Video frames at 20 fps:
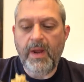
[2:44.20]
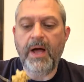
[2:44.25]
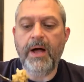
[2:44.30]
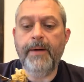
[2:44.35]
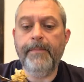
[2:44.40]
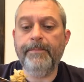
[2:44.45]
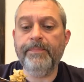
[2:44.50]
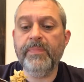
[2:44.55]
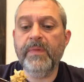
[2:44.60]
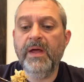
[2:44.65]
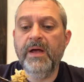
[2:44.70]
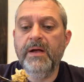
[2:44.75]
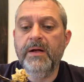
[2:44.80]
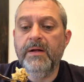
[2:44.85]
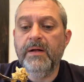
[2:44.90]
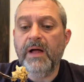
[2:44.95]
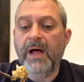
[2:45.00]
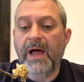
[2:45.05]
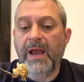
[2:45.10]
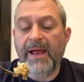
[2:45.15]
Um,
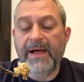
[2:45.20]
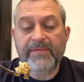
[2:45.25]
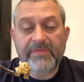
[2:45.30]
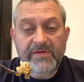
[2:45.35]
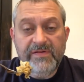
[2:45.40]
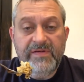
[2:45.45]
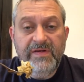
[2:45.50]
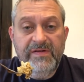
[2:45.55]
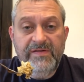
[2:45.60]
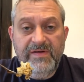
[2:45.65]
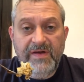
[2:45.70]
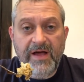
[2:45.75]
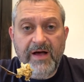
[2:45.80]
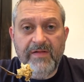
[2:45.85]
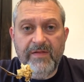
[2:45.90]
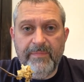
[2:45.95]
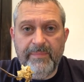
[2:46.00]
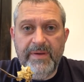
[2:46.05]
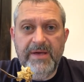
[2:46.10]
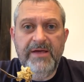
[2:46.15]
I like the
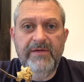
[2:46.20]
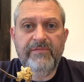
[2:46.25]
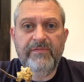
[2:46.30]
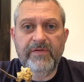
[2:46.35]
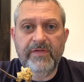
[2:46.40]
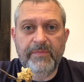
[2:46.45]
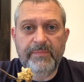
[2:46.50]
seasoning on the beef